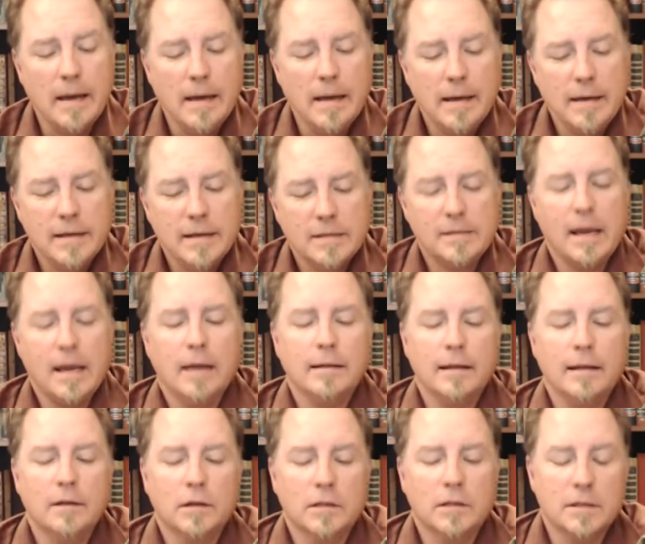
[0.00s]
Stanley
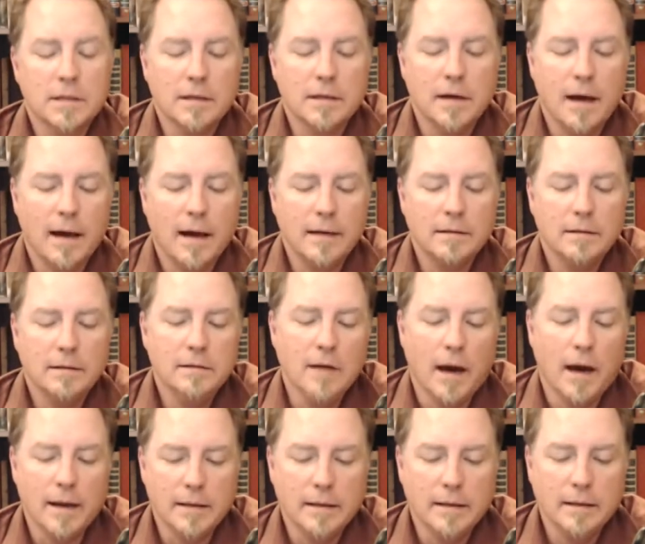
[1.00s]
looked at the cot and
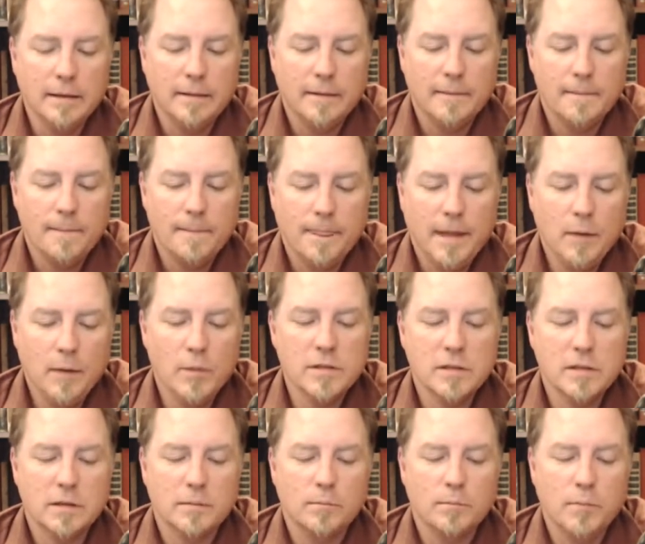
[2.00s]
nodded. He
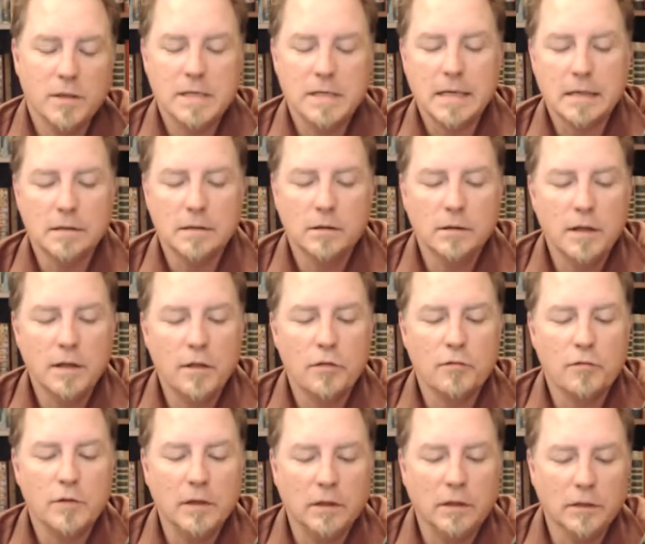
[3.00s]
wasn't particularly
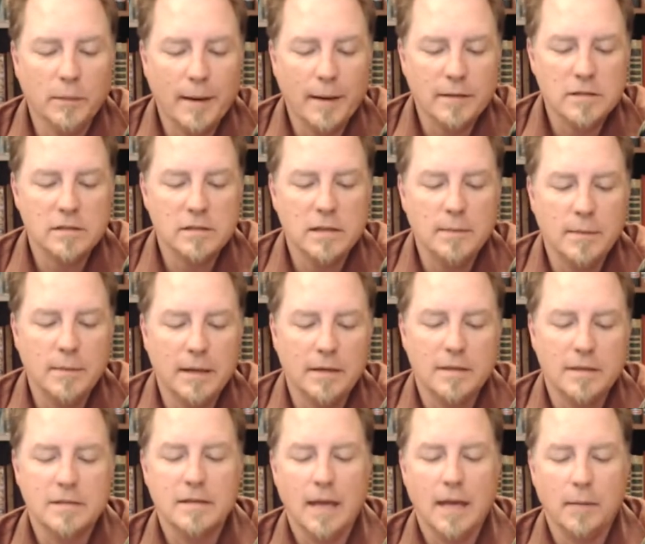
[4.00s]
thrilled about sleeping in
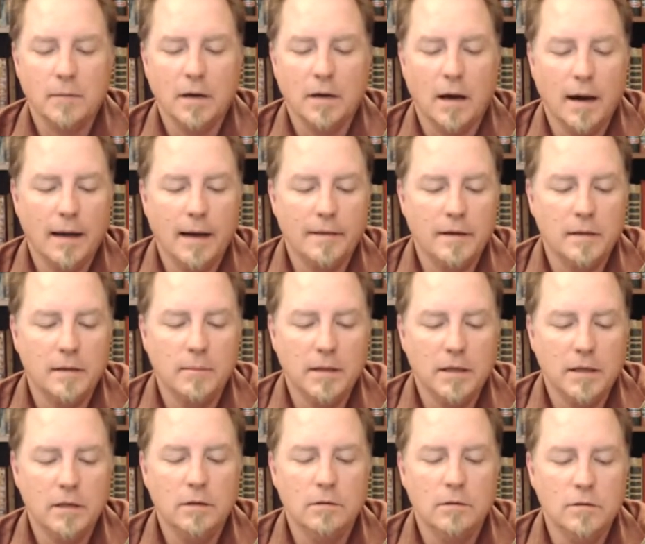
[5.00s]
the same cot that had been
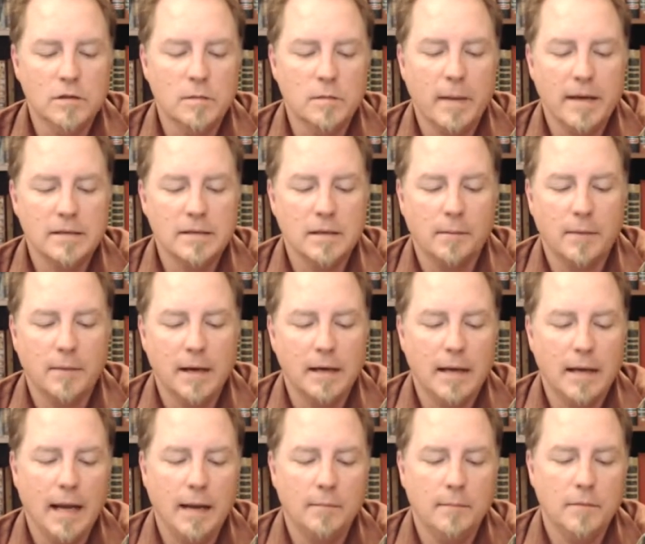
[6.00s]
used by somebody
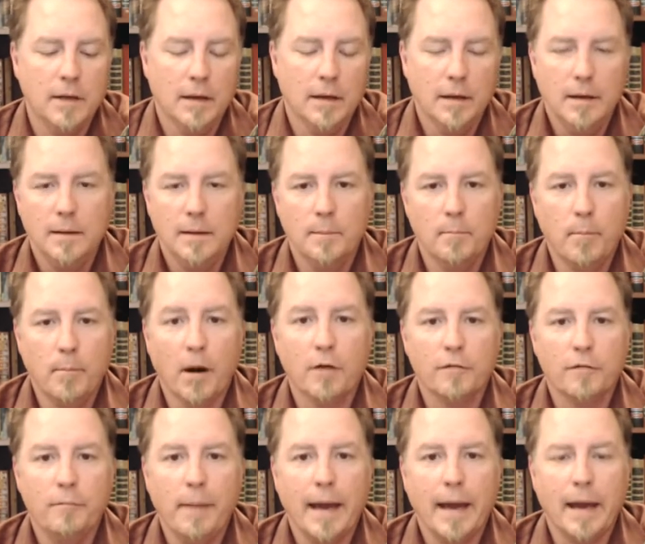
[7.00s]
named
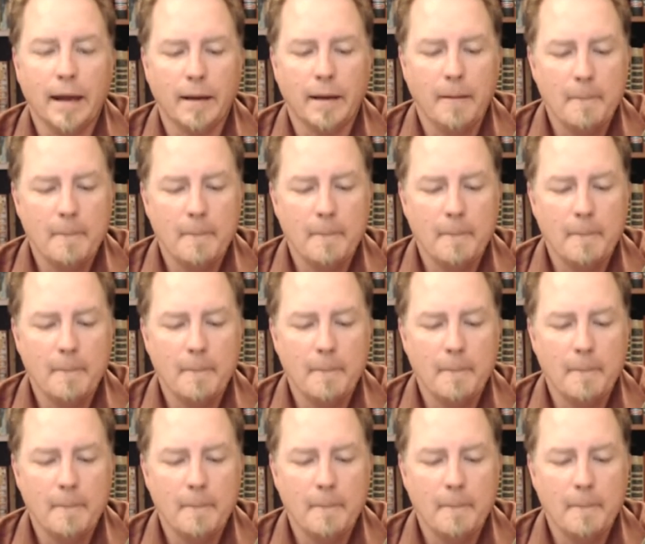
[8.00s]
Barf Bag.